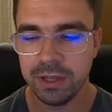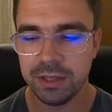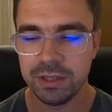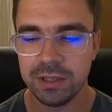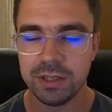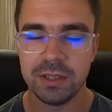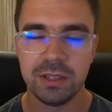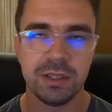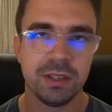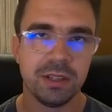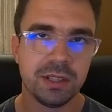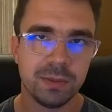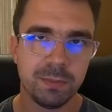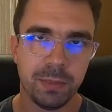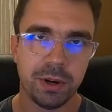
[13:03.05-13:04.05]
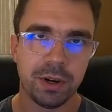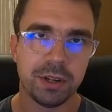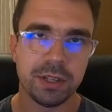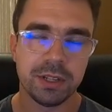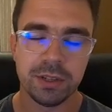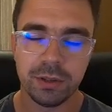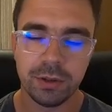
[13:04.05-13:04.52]
It's
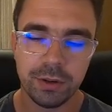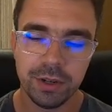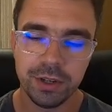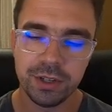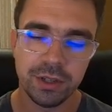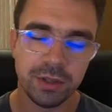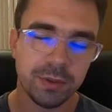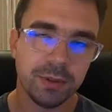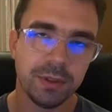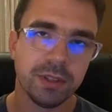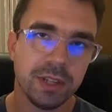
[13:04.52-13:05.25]
sparse storage. It